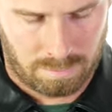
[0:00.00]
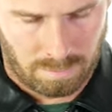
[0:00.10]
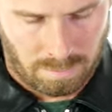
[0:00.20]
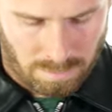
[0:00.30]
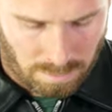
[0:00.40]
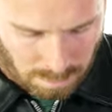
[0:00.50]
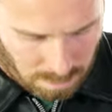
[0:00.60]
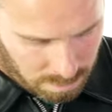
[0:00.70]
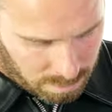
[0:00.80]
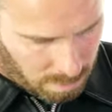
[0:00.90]
easily
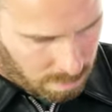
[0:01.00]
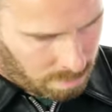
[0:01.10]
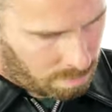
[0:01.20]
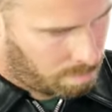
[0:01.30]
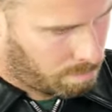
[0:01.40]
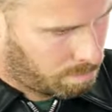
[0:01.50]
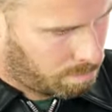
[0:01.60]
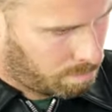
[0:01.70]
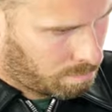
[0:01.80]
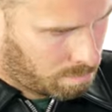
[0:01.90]
get away with a
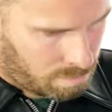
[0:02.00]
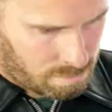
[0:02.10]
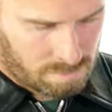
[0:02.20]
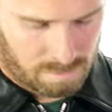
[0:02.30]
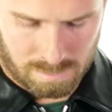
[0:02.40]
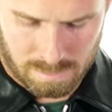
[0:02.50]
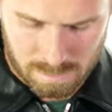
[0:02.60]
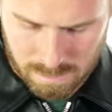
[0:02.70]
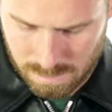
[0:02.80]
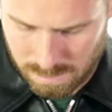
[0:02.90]
size up in a
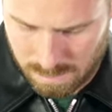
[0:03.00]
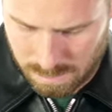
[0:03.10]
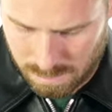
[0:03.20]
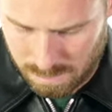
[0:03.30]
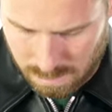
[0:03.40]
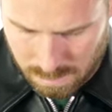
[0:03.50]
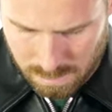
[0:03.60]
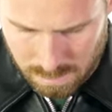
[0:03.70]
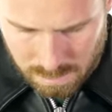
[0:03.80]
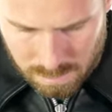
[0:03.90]
42 if I
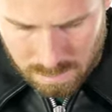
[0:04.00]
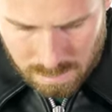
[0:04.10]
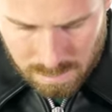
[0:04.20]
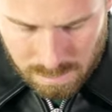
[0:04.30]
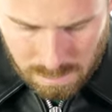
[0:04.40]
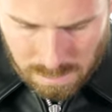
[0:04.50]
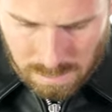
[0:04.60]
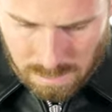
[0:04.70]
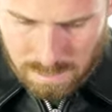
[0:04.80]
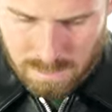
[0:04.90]
preferred a slightly looser
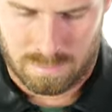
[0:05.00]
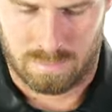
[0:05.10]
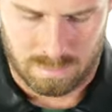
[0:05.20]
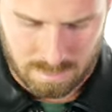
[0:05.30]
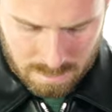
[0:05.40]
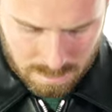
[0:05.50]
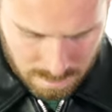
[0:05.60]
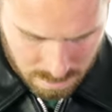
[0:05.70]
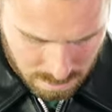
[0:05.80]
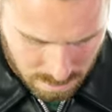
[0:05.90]
fit. So that's not
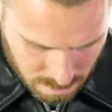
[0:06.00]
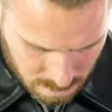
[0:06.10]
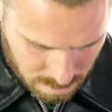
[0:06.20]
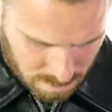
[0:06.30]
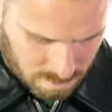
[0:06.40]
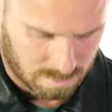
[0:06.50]
unusual. It's quite common if